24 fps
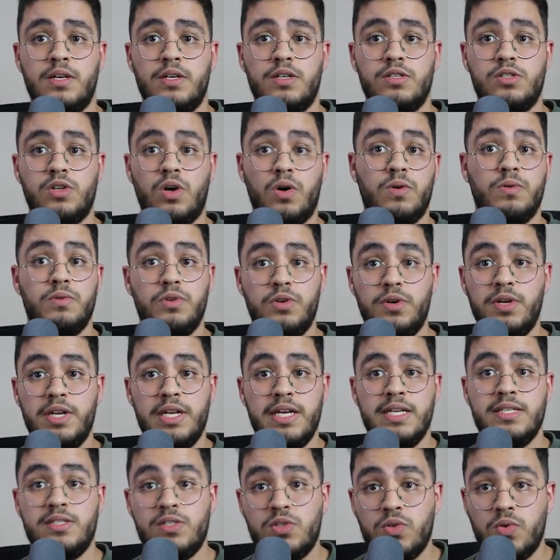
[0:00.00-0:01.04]
So you
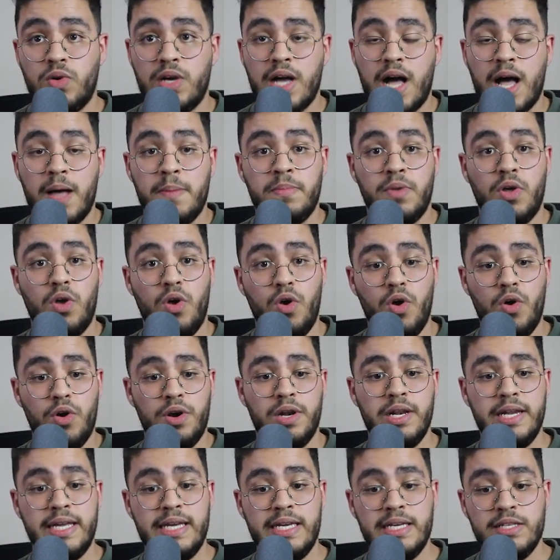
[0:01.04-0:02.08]
need to come
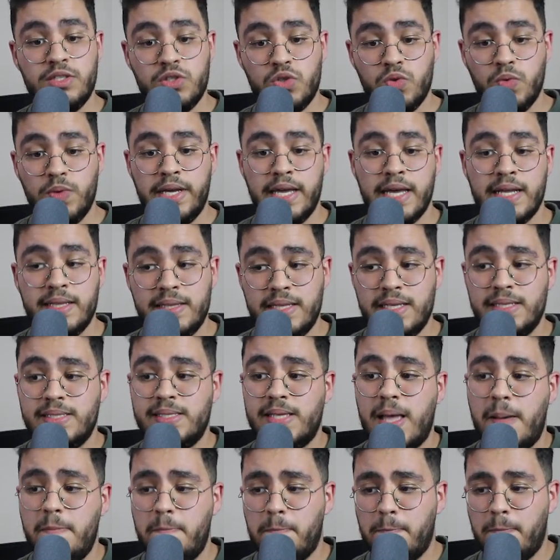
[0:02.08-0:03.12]
early to get this
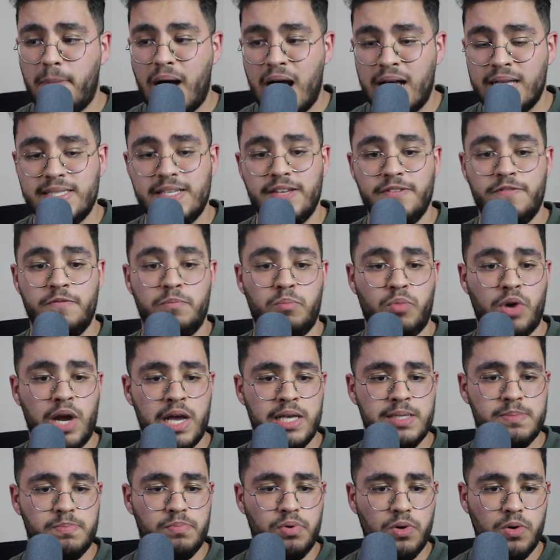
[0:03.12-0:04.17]
massive
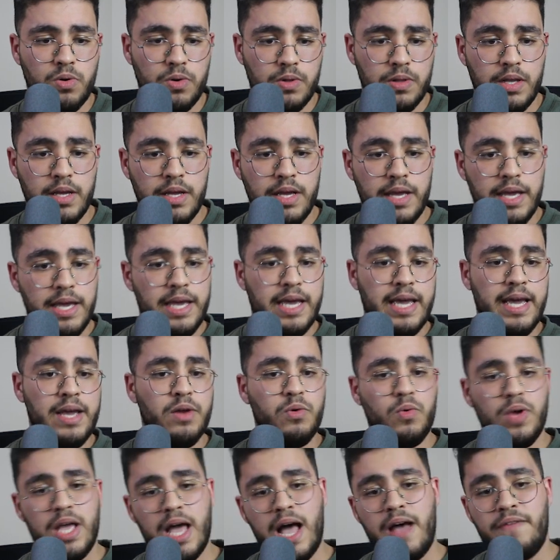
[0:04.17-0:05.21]
prize pool. Here
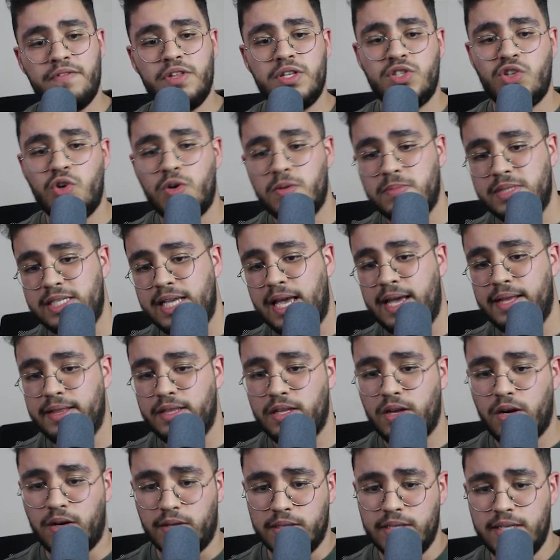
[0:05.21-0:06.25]
we have the terms
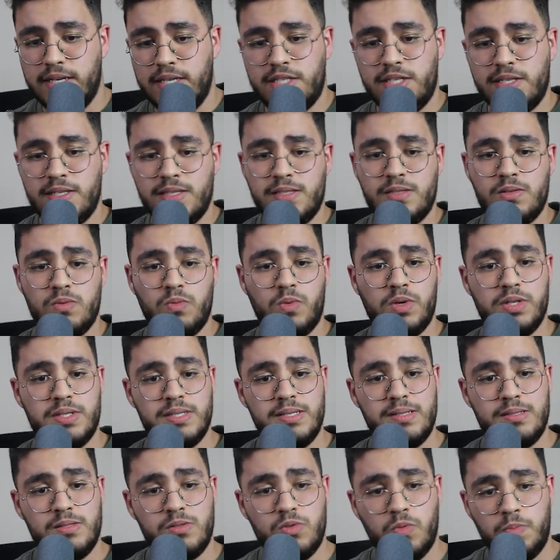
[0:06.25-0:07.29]
and conditions, which
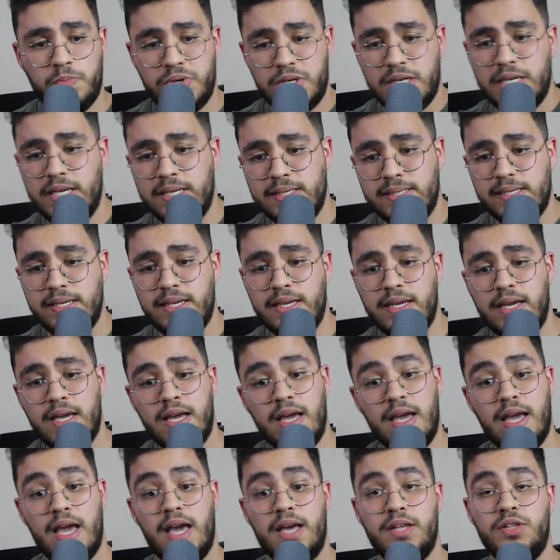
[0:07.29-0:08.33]
is super easy,
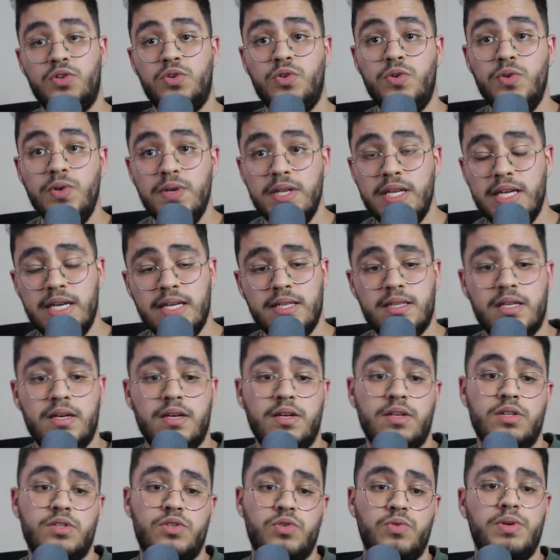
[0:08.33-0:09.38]
and you need
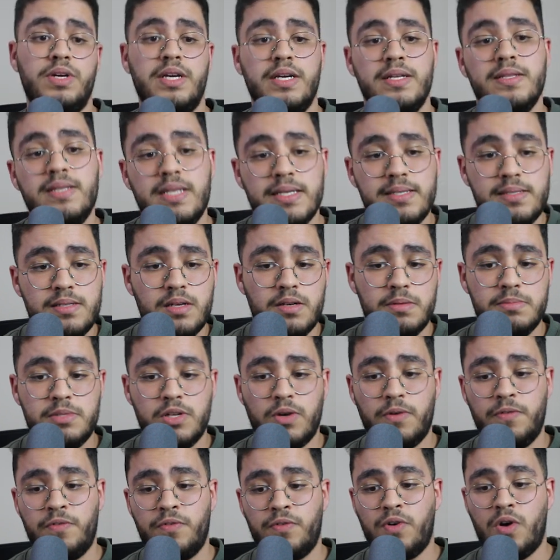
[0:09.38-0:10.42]
to read the terms
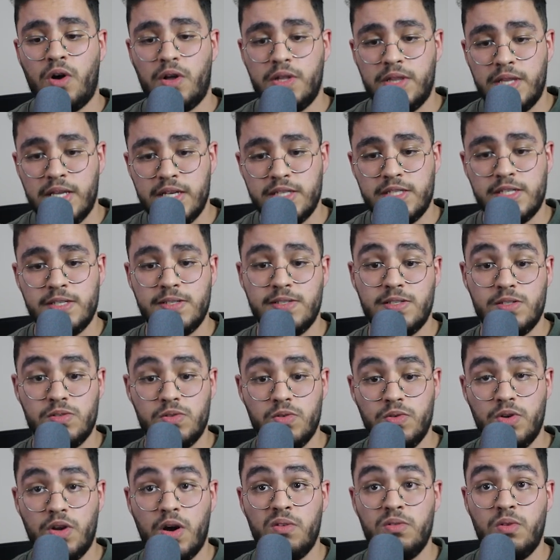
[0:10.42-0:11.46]
of conditions
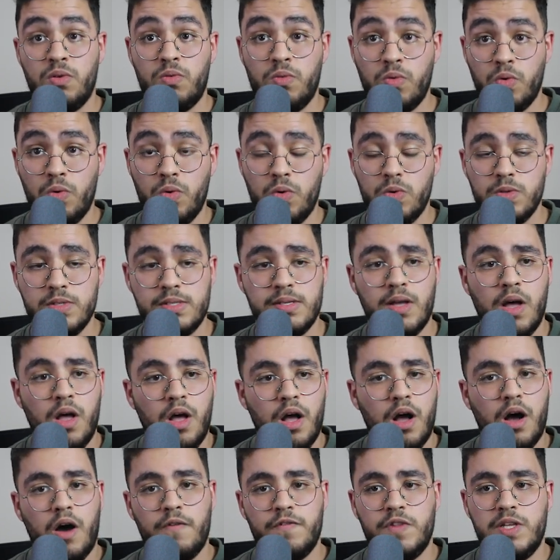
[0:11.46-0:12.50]
to know the rules
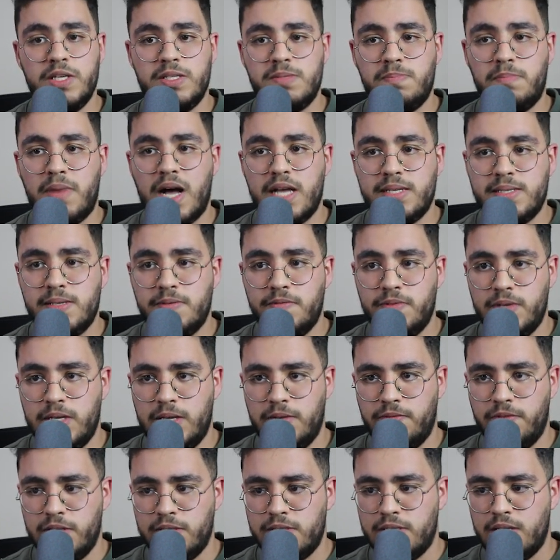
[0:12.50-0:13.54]
of this massive
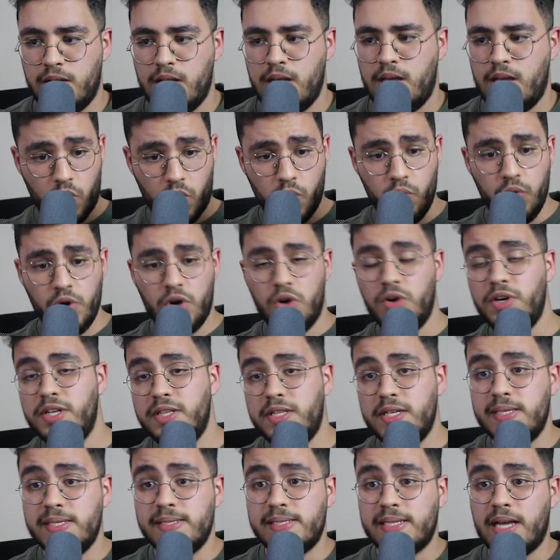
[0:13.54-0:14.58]
event. We
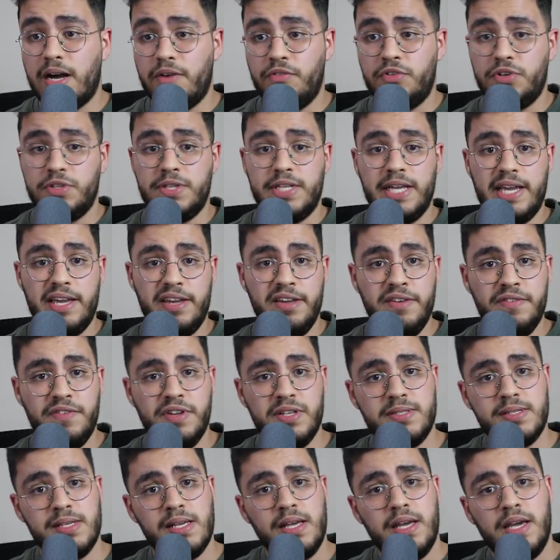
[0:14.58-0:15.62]
already discovered the
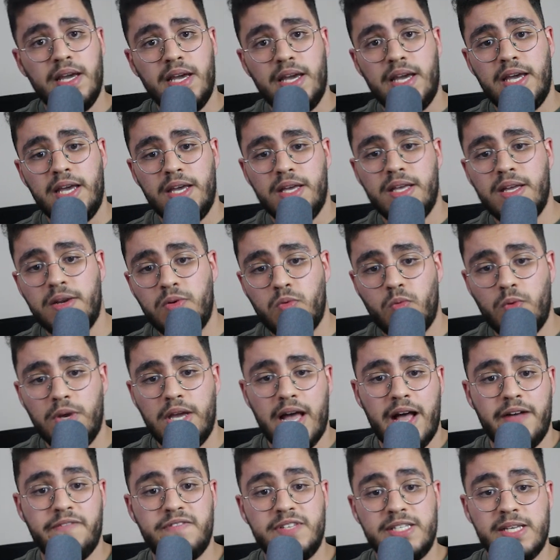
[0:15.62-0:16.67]
event. Here we
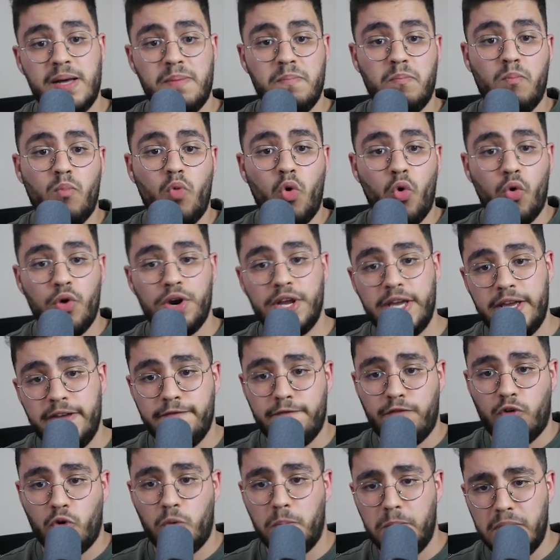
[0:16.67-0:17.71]
have some more
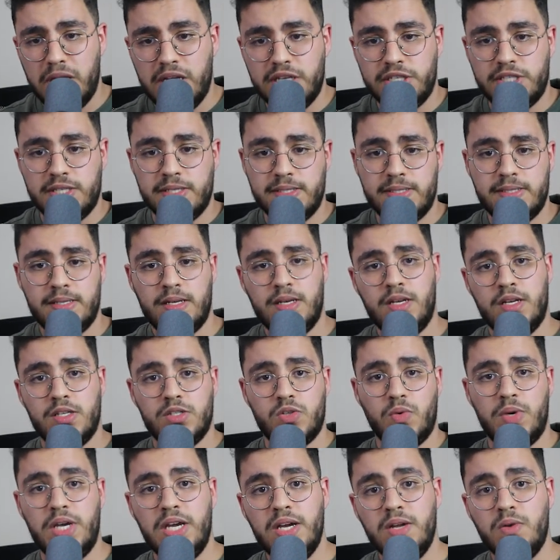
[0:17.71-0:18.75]
informations.
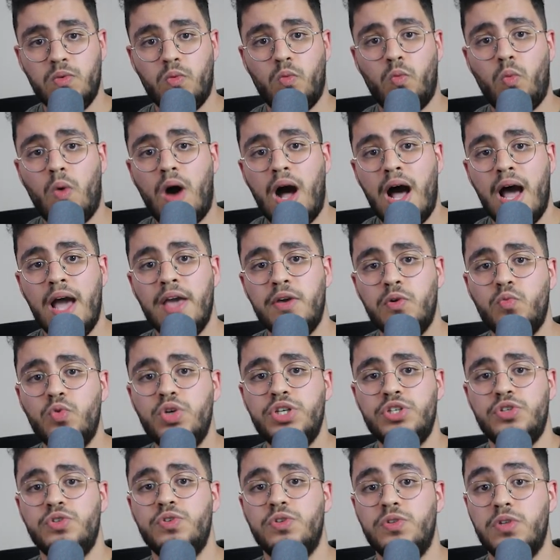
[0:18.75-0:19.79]
So here, why
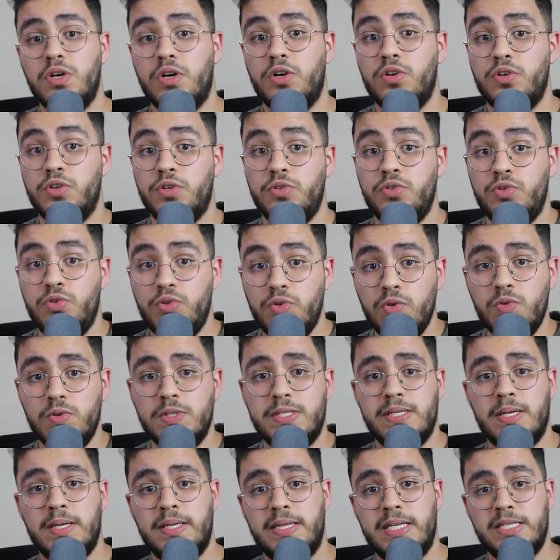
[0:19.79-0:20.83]
we should
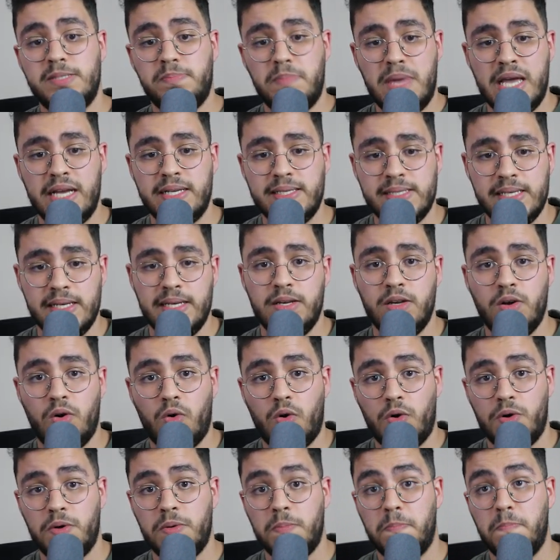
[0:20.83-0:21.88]
use this Mexi
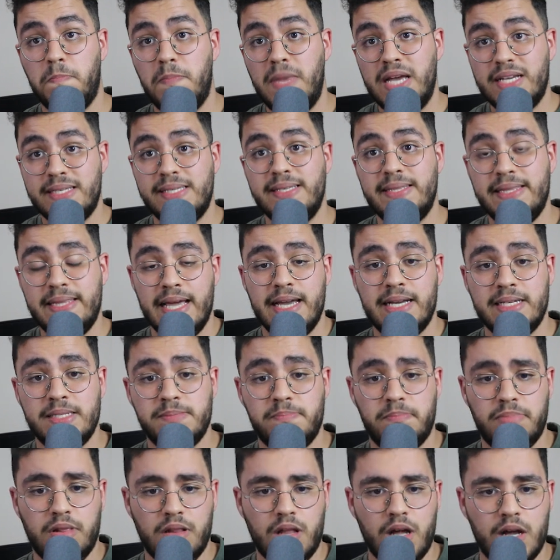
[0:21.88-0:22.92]
or Mexi Dex
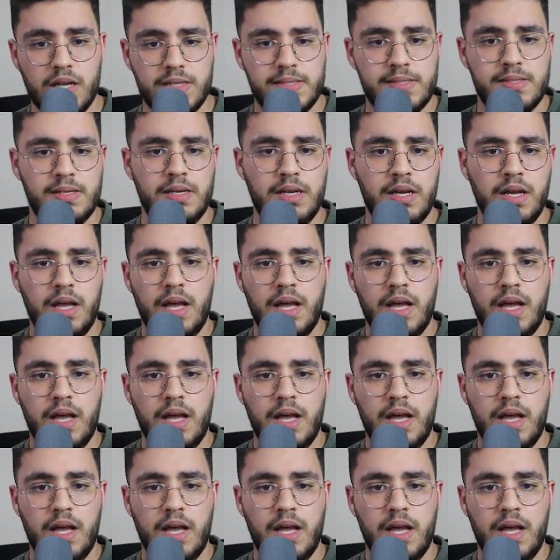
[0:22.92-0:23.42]
Plus.